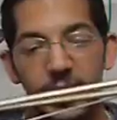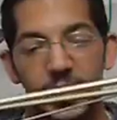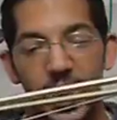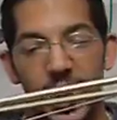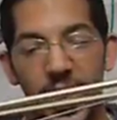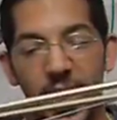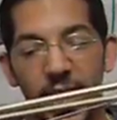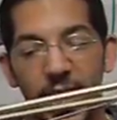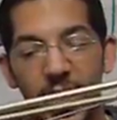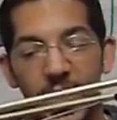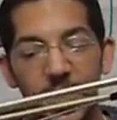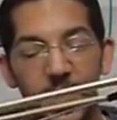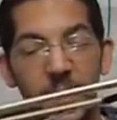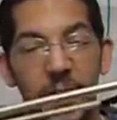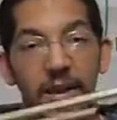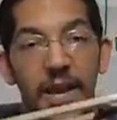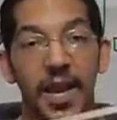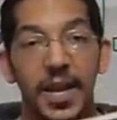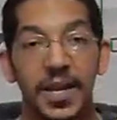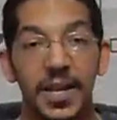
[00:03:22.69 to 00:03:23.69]

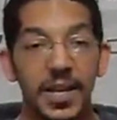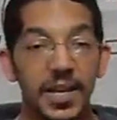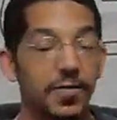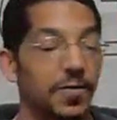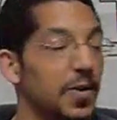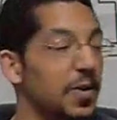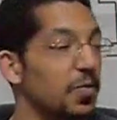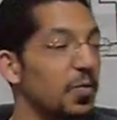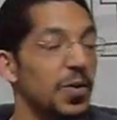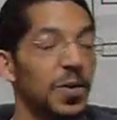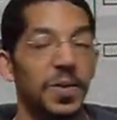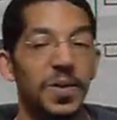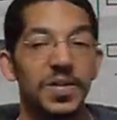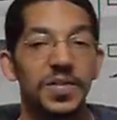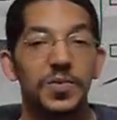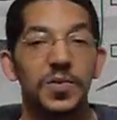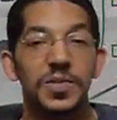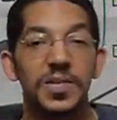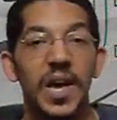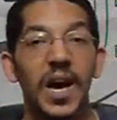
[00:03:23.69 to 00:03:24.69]
and even when
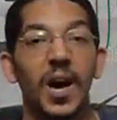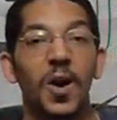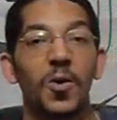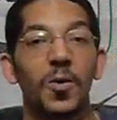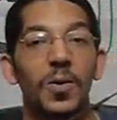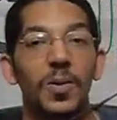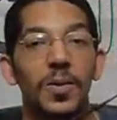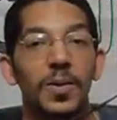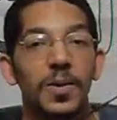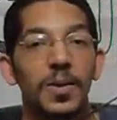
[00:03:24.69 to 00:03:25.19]
this was out,